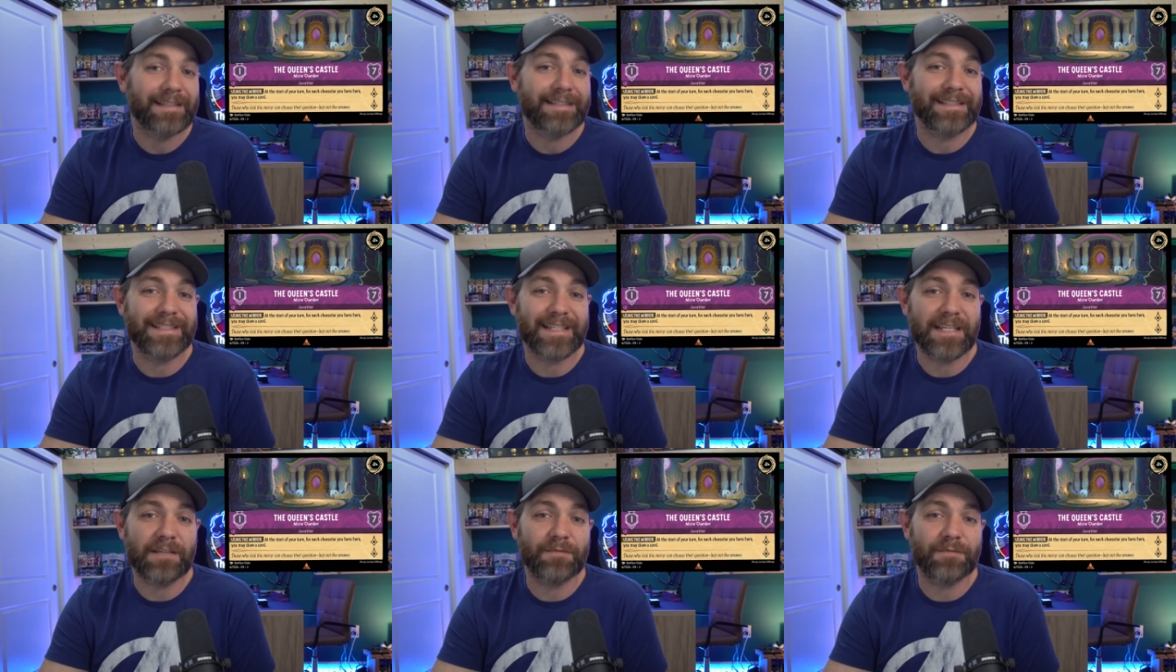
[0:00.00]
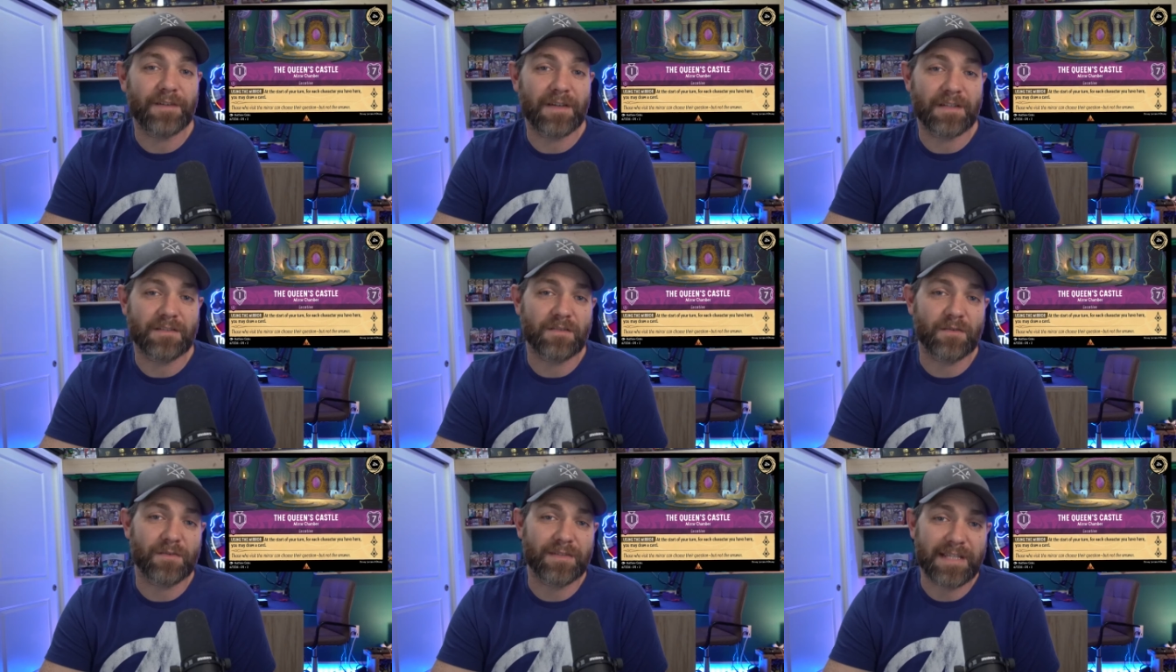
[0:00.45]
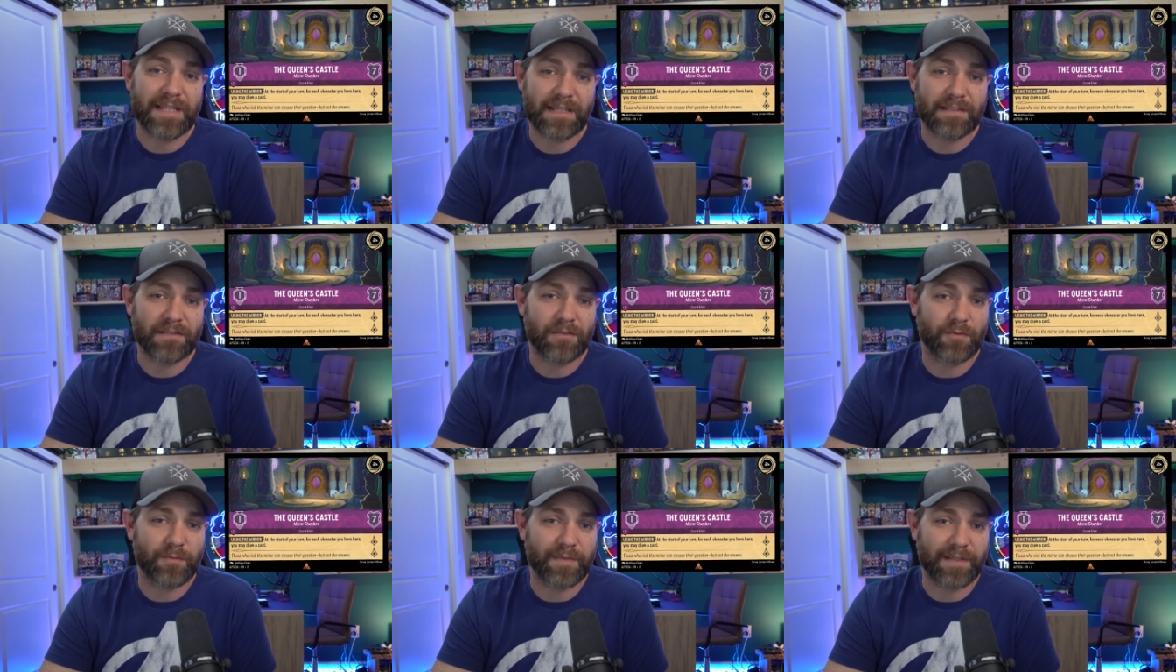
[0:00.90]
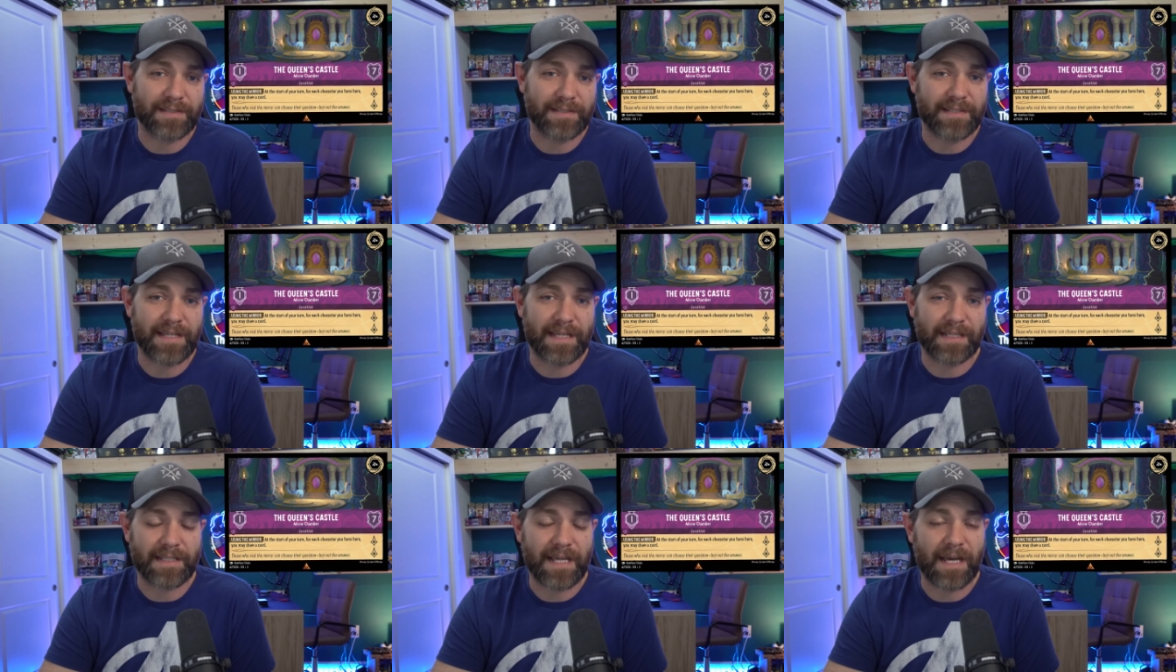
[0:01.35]
defense, so it takes a little bit to
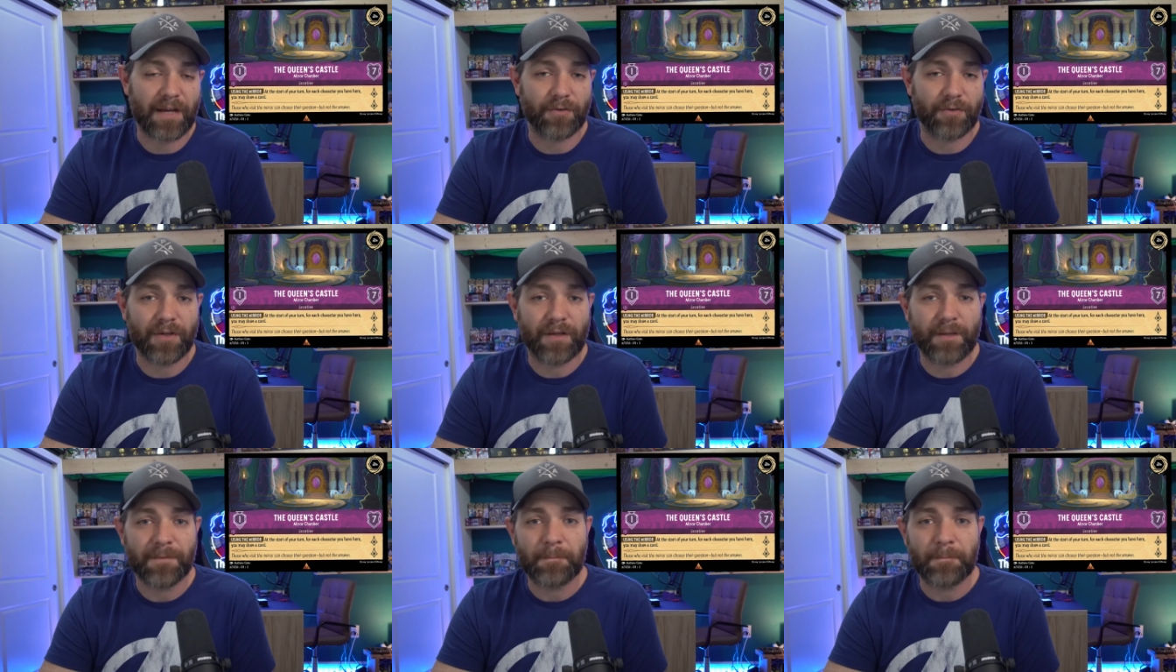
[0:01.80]
take down.